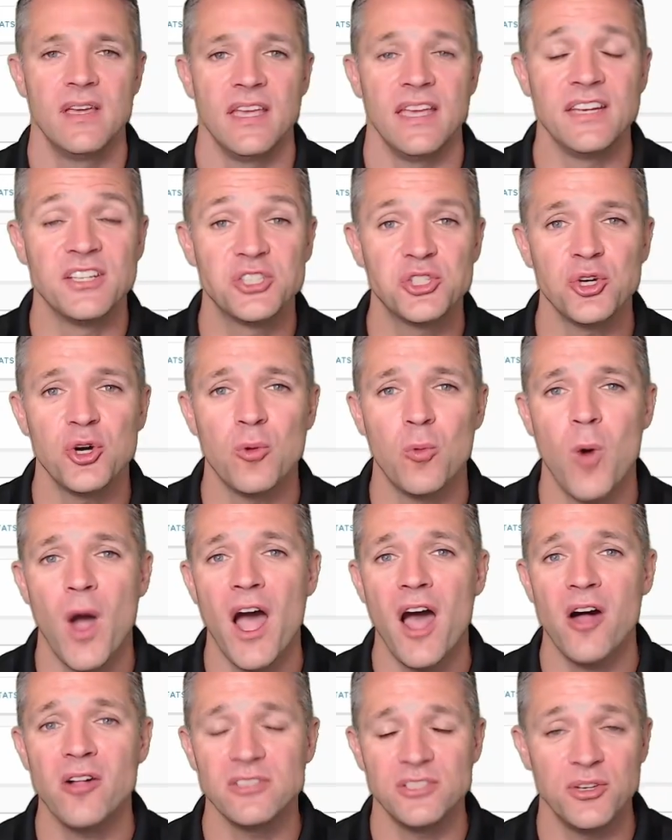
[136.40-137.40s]
In a short
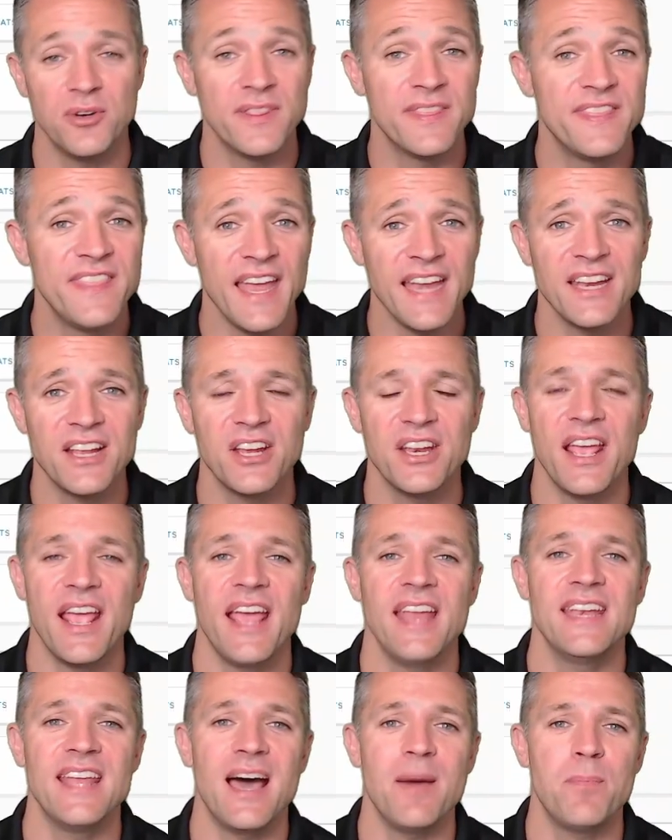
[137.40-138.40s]
while, you're then going to
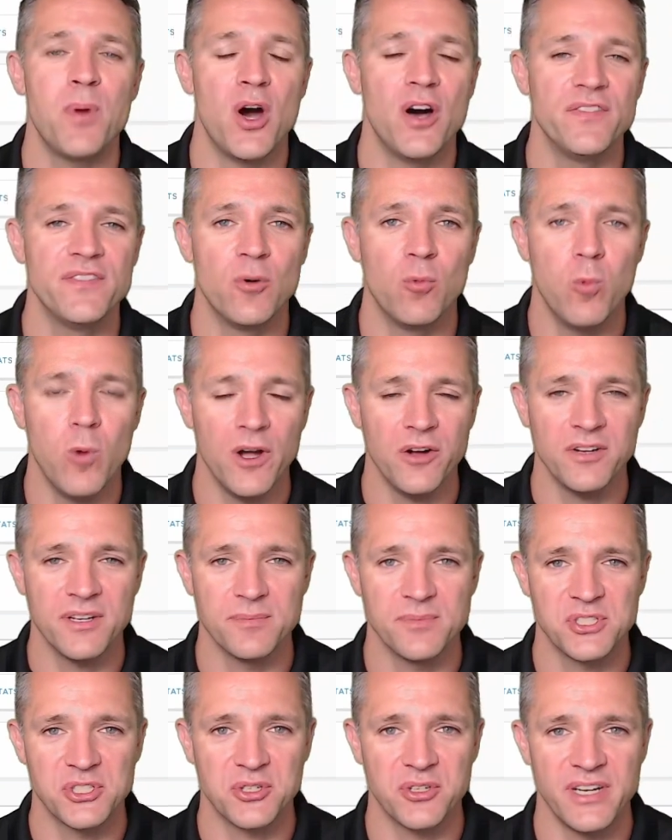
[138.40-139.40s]
end up on the
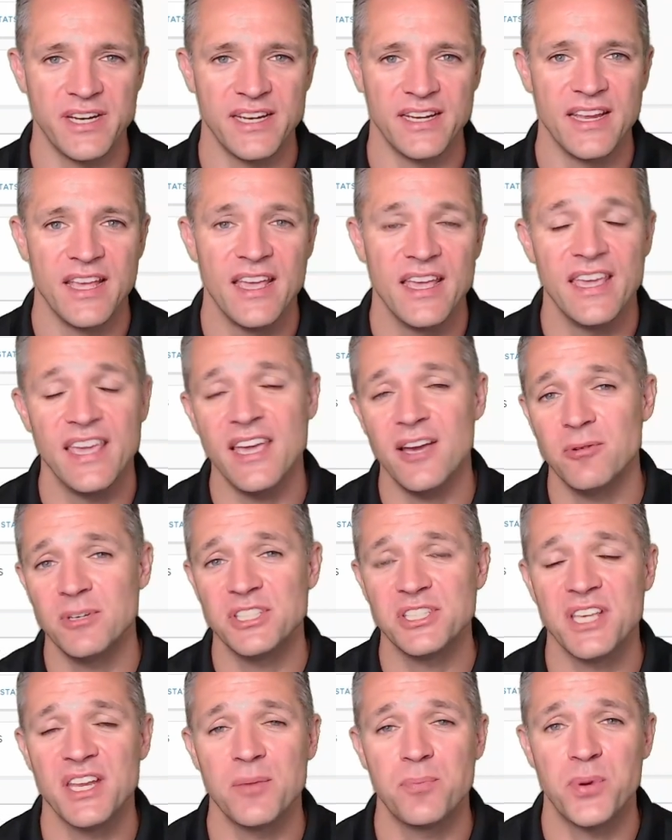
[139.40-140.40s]
welcome screen. Here, we're
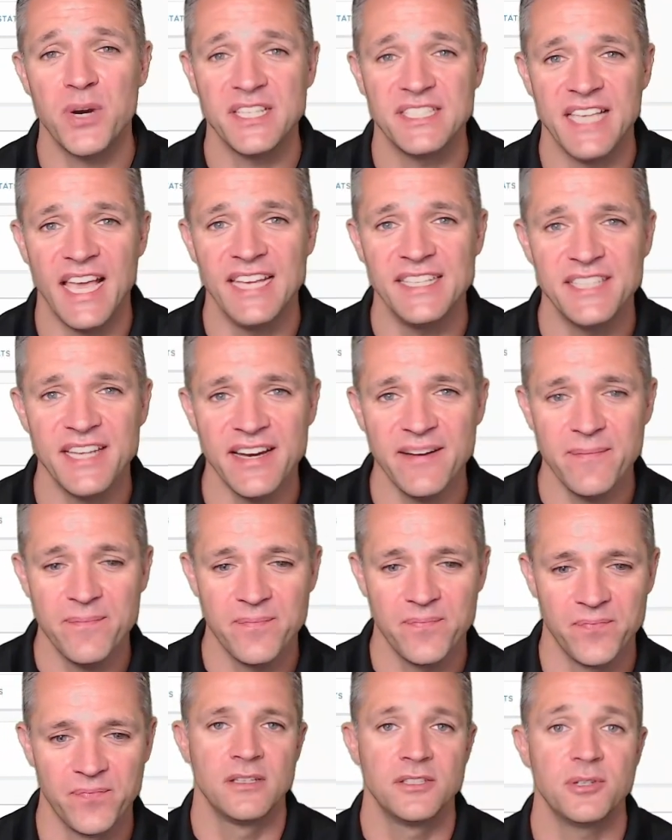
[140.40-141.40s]
just going to press enter.
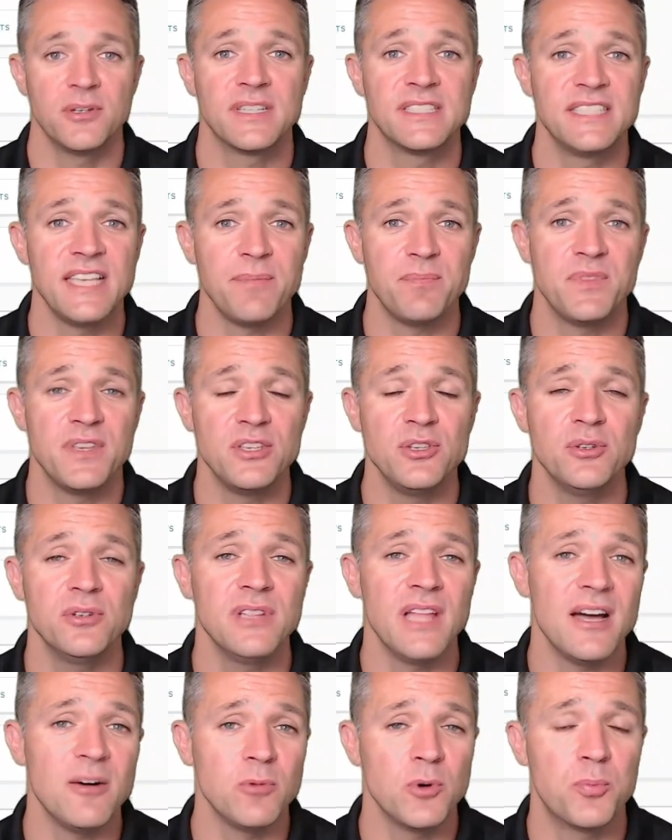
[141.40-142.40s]
To accept the
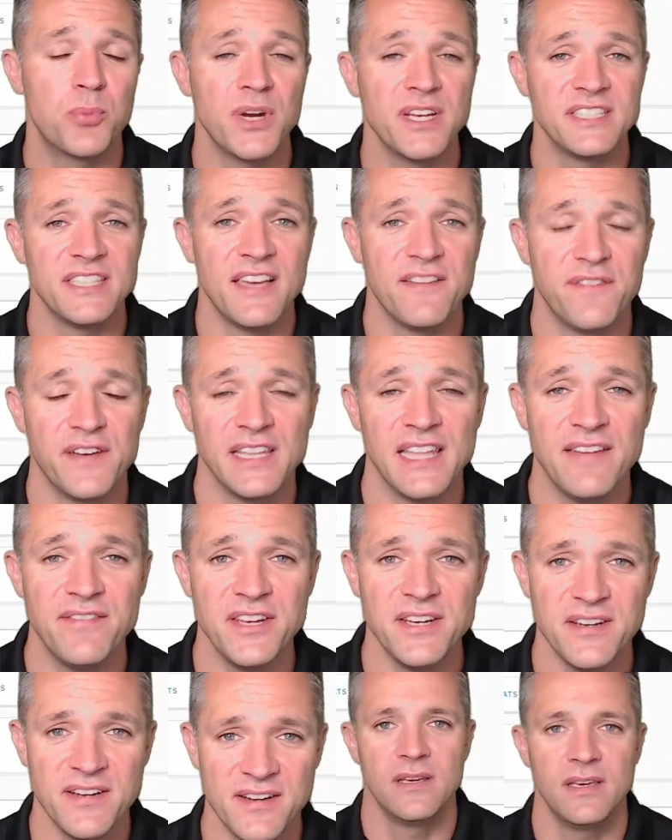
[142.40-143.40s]
EULA, we'll press
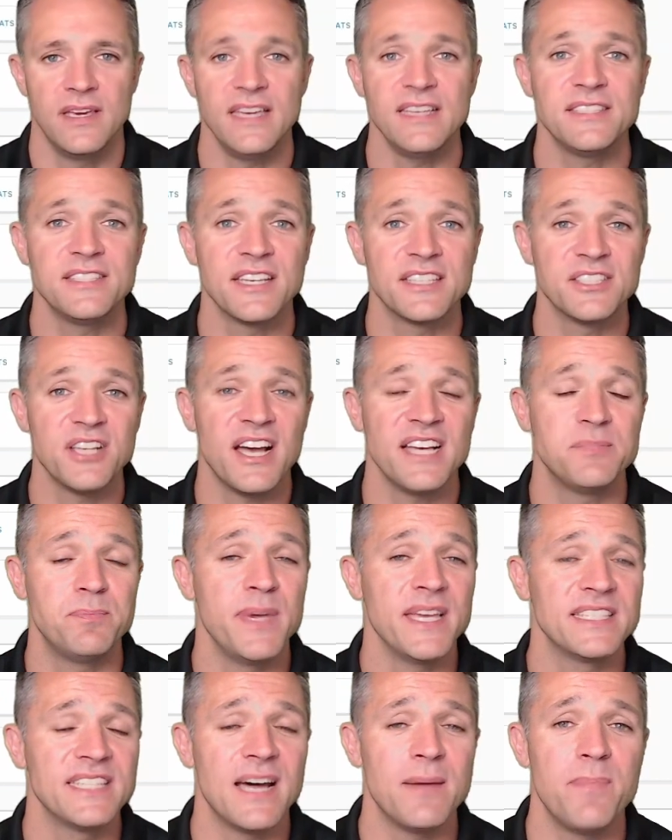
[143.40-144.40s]
F11. ESXi has
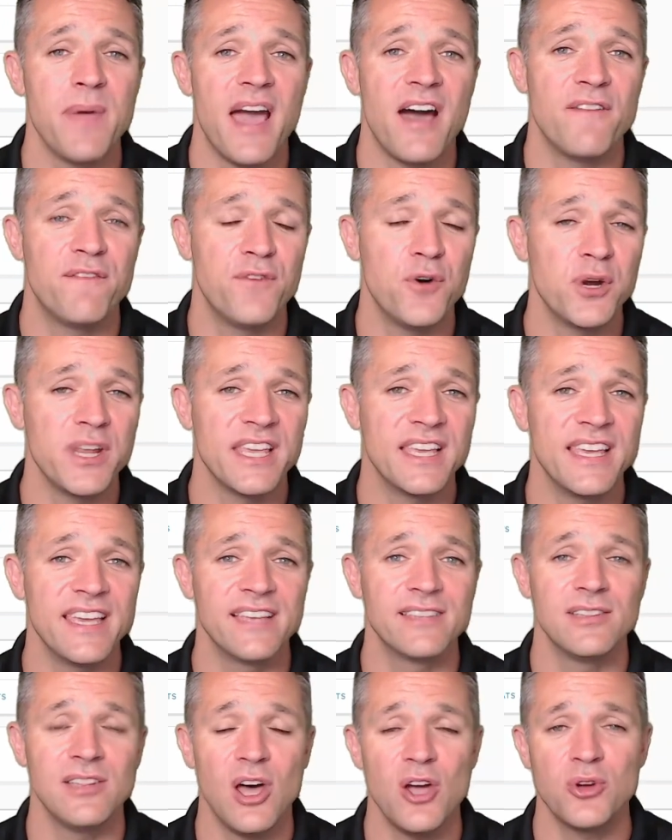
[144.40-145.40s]
picked up our 40
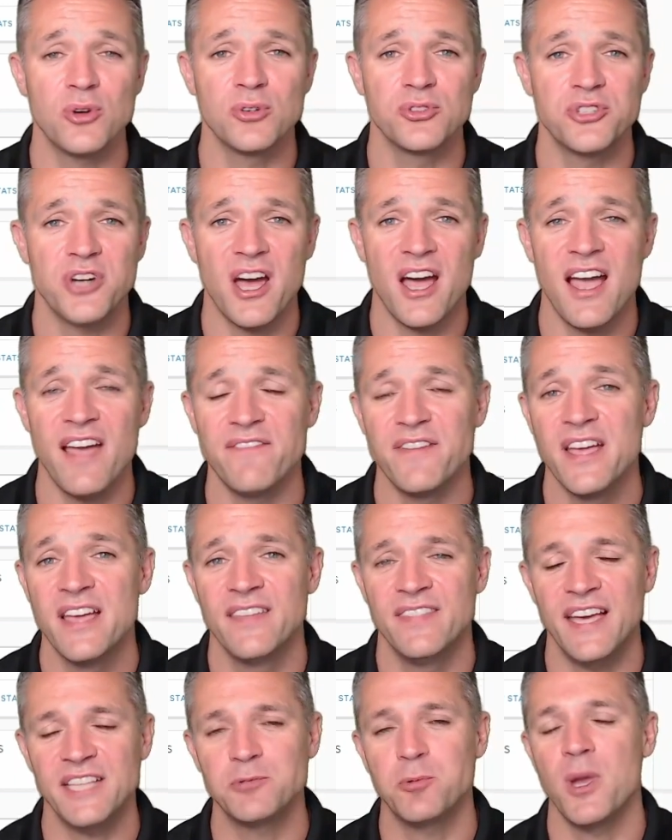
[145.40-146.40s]
gig local drive.
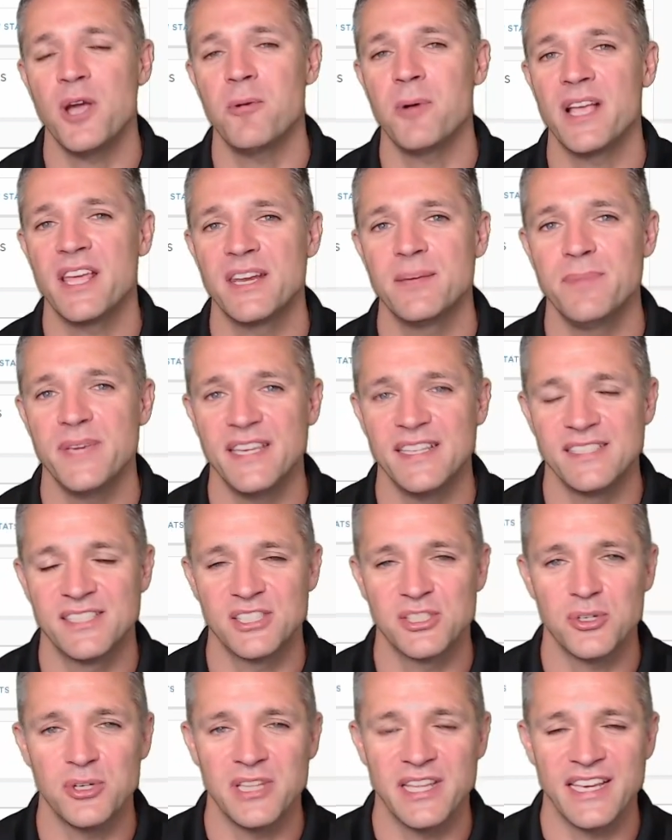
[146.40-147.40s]
That's where we're going to be
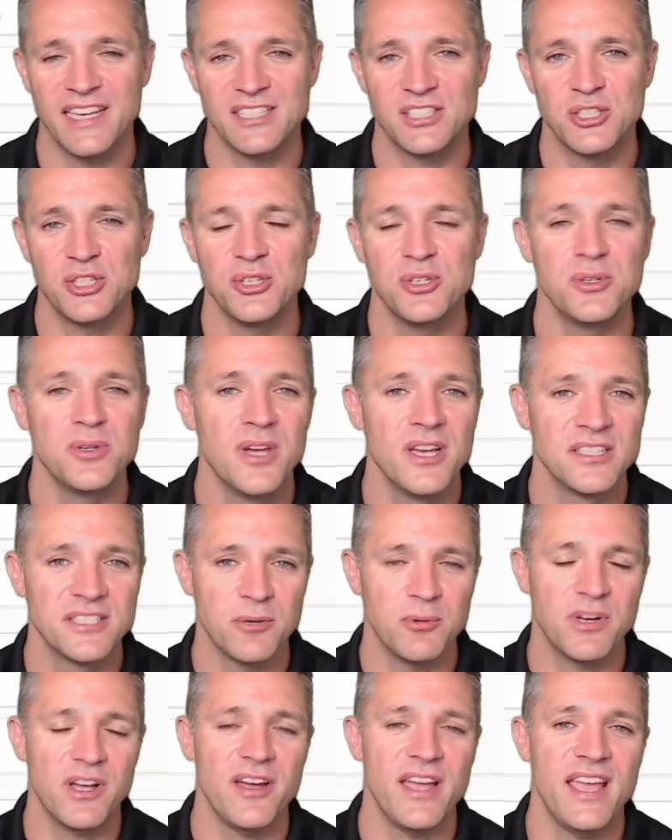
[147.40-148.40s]
installing it to. So
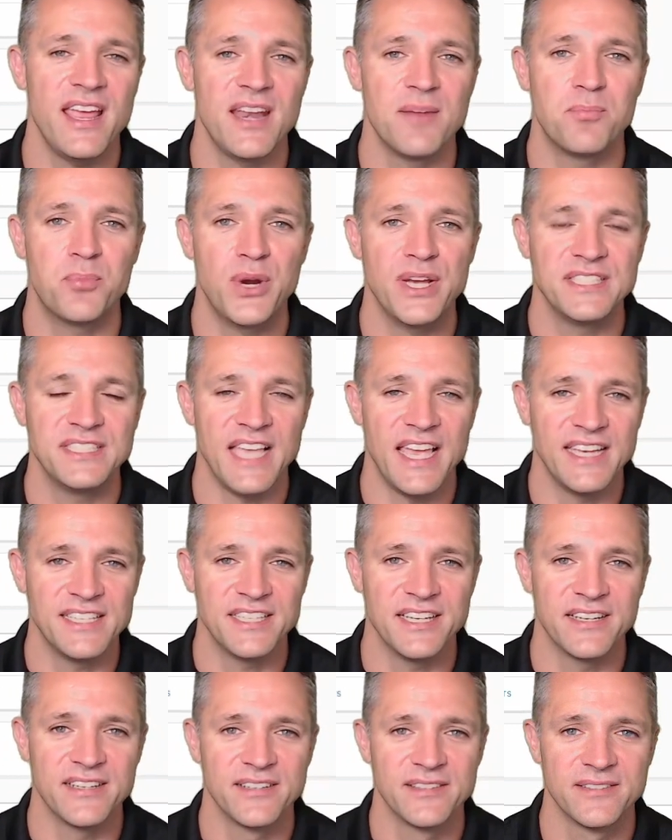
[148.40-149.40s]
we'll go ahead and press enter.